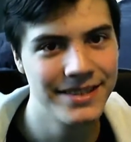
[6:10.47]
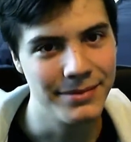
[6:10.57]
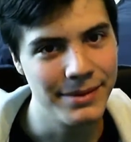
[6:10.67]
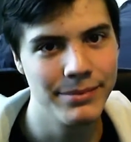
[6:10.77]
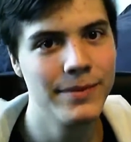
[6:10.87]

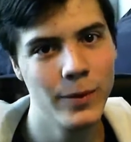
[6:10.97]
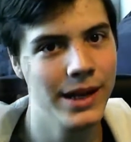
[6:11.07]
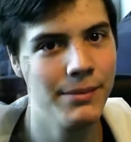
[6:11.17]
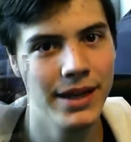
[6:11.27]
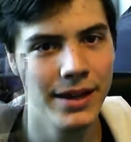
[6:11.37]

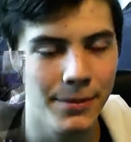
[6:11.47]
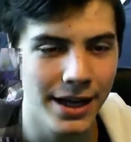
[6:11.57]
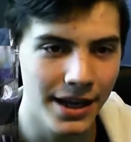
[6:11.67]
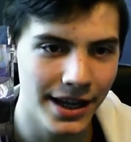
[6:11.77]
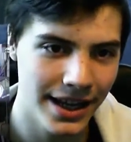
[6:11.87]
We being
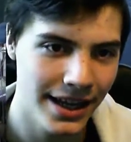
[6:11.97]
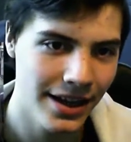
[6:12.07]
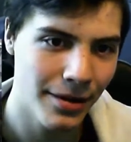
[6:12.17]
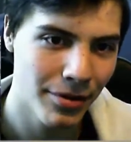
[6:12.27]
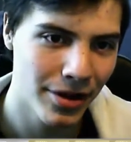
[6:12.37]
me and
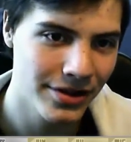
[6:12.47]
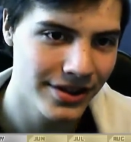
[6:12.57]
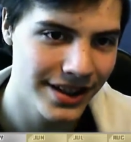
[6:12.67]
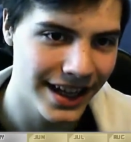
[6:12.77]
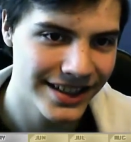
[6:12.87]
Nikki
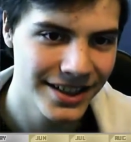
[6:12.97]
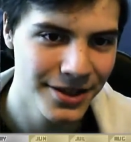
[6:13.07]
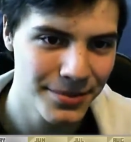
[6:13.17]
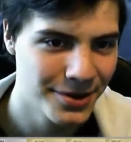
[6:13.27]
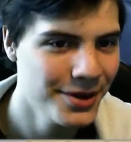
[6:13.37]
uploaded that
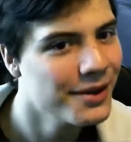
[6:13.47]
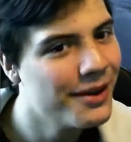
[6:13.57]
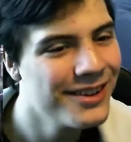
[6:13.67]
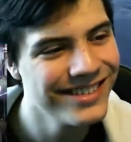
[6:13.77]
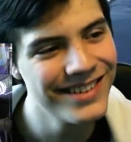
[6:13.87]
super cool,